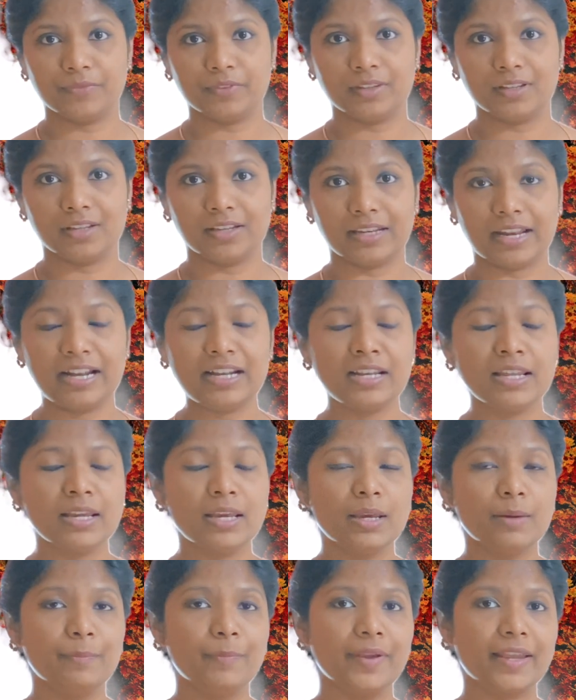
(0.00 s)
right?
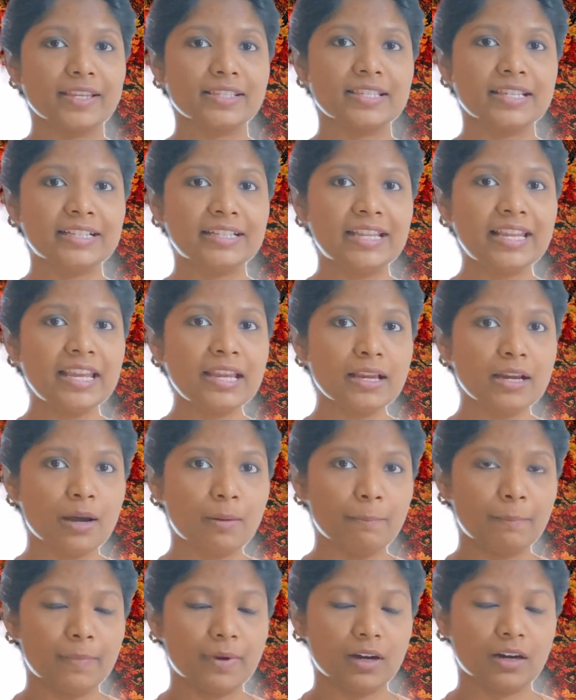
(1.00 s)
Basically
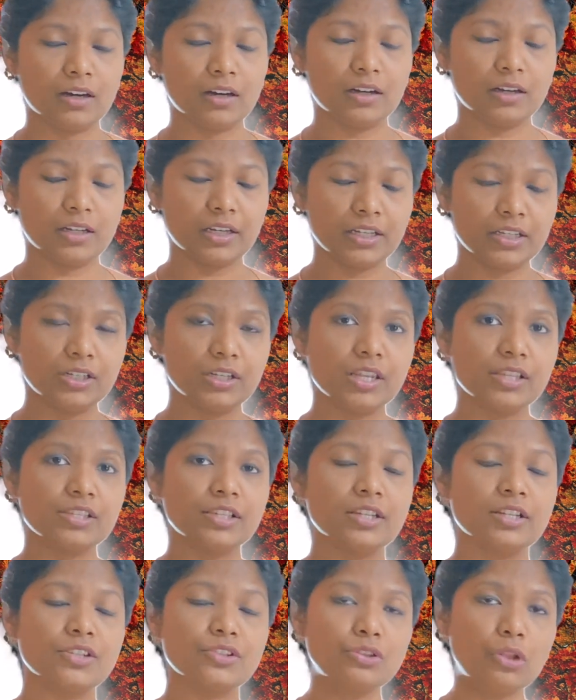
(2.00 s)

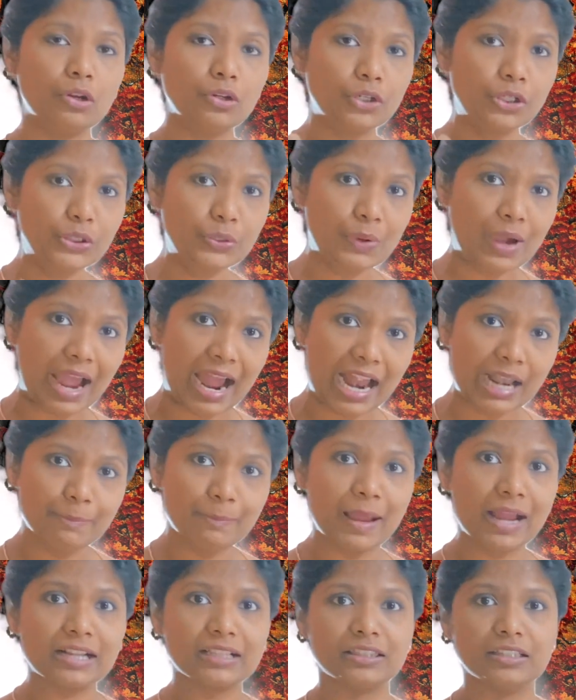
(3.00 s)
it is not going to add
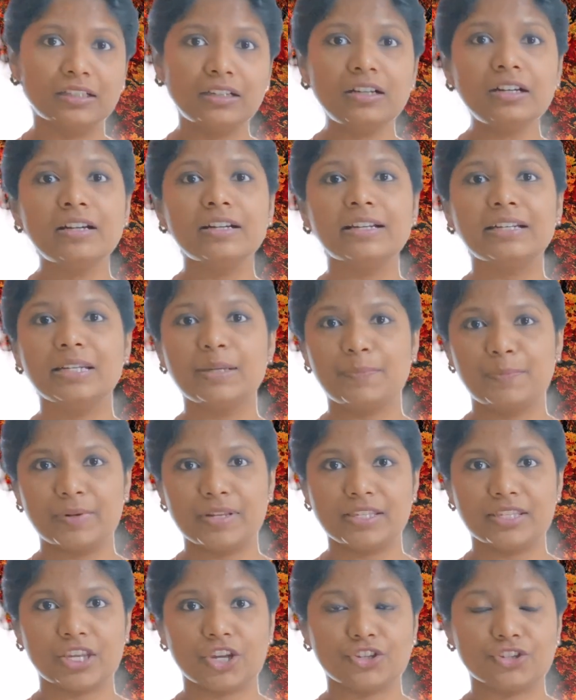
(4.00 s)
back the
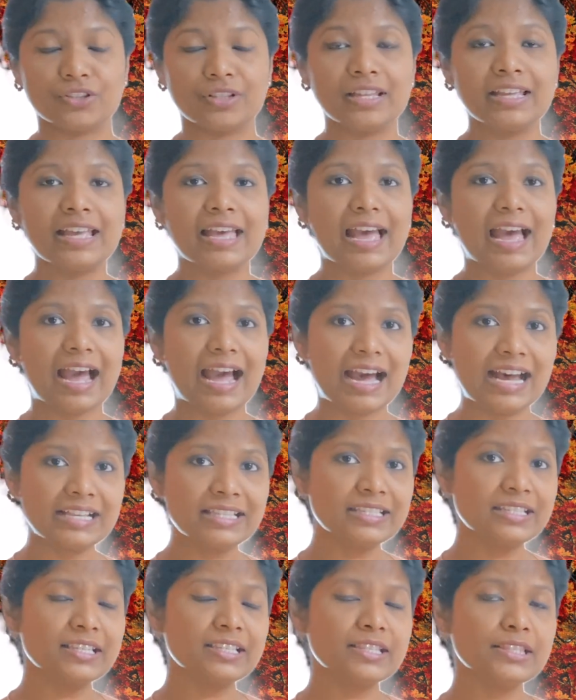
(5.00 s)
depreciation. As
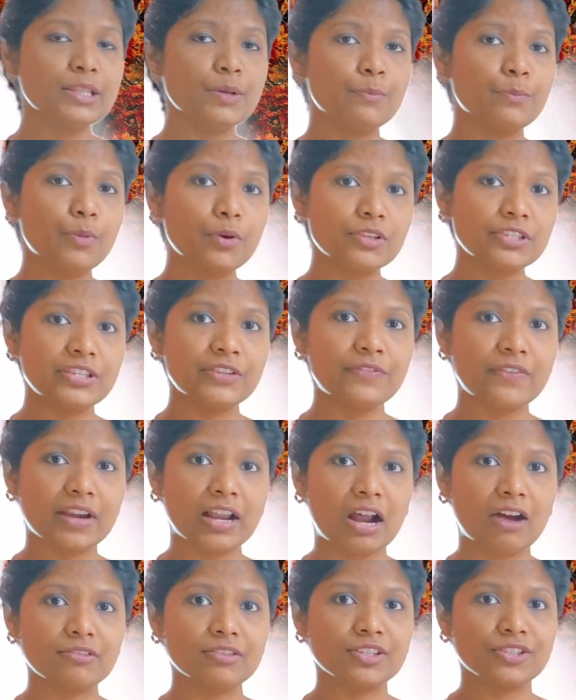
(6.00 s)
it is in the books of
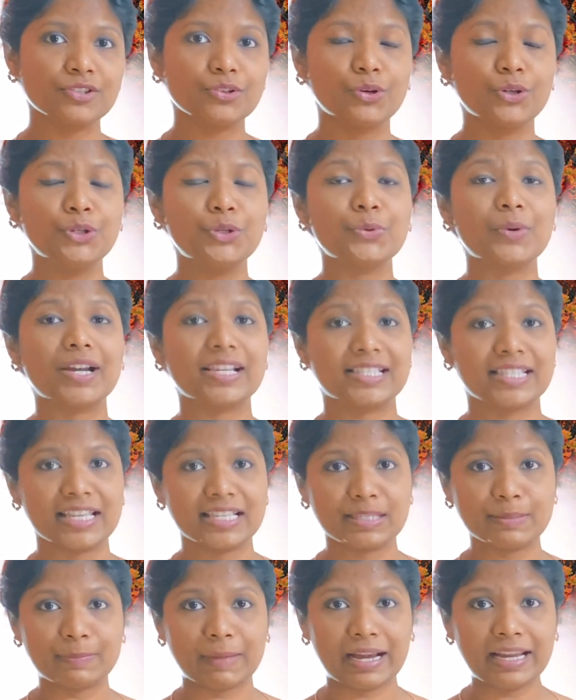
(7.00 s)
accounts, it's going to
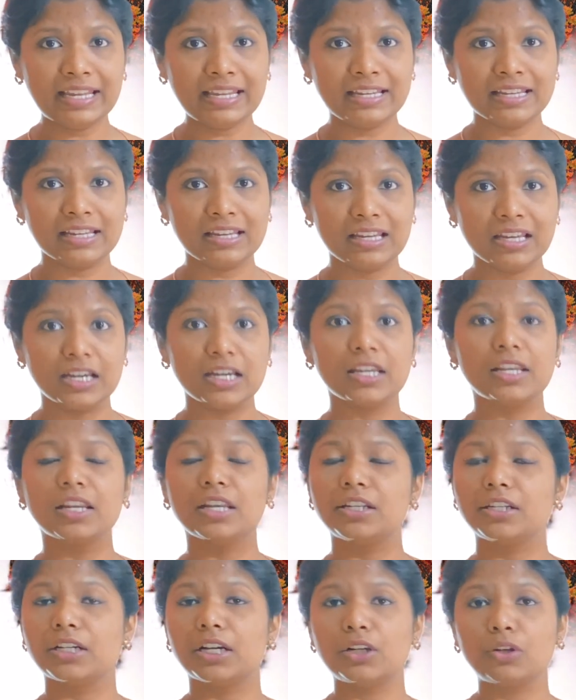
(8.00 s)
assess my
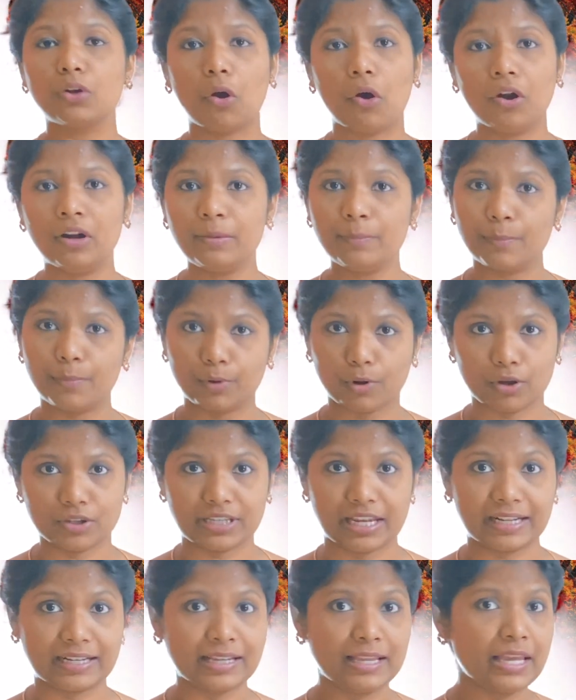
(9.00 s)
return on
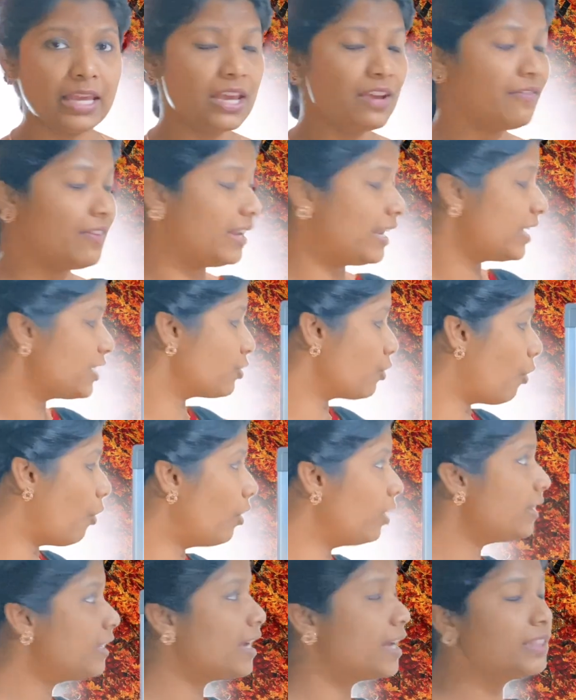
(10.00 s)
project, whereas
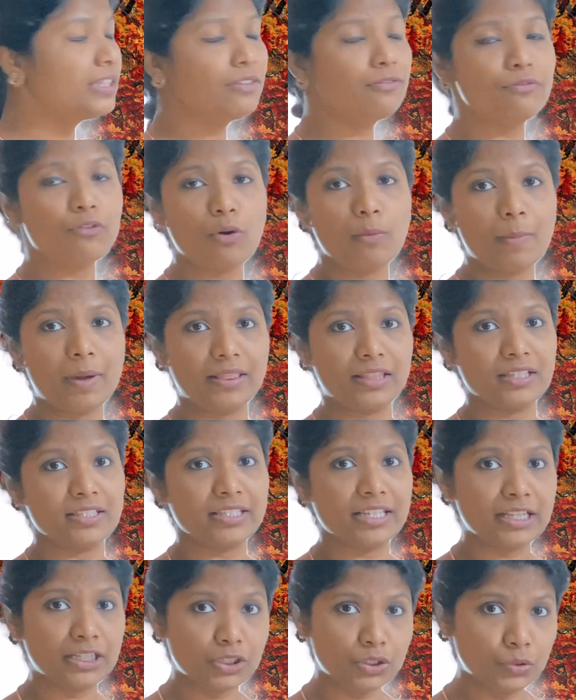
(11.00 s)
all the other 4 methods
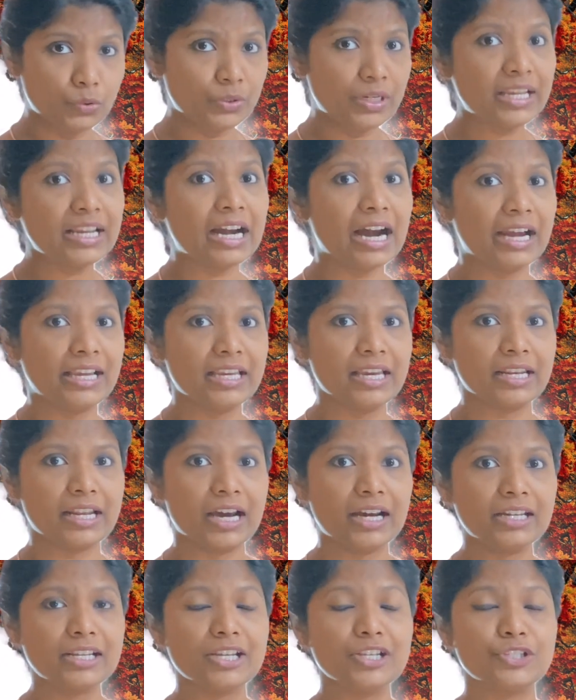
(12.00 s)
including
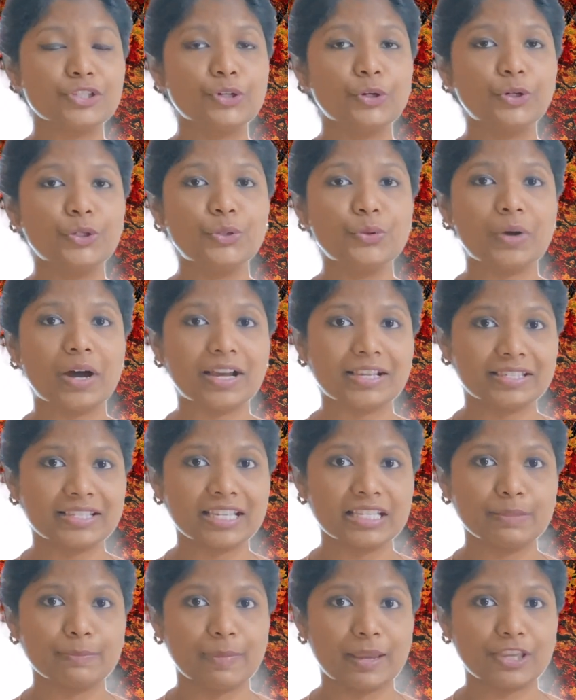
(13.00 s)
IRR is going to
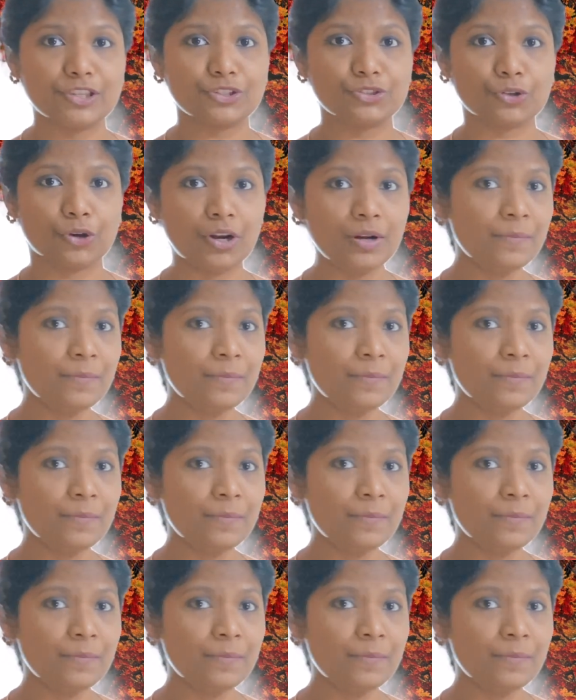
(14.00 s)
assess based on